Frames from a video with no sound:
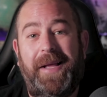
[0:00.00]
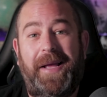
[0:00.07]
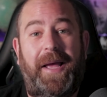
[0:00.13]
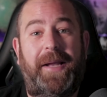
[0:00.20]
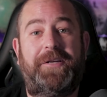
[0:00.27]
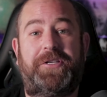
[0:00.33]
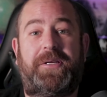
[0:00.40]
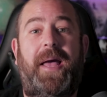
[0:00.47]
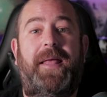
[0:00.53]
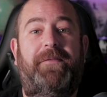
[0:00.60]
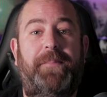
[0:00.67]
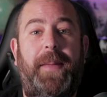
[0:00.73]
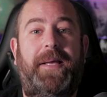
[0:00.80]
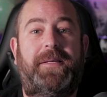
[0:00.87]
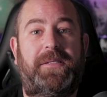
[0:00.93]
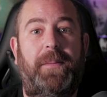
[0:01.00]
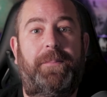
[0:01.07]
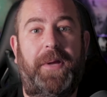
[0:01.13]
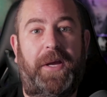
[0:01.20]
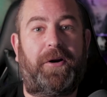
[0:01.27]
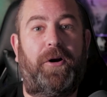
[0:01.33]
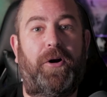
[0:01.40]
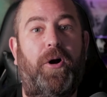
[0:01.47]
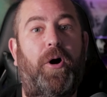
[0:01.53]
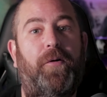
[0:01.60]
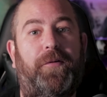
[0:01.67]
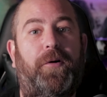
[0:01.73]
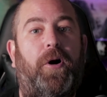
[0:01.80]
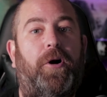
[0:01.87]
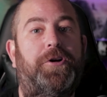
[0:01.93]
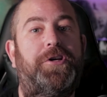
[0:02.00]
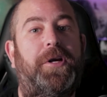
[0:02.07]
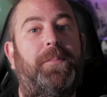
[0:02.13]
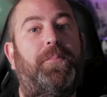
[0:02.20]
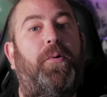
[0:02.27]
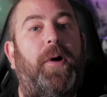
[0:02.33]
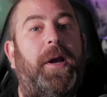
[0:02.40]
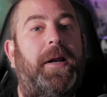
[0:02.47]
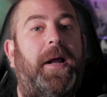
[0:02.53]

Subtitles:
And just kind of makes the bigger overarching point,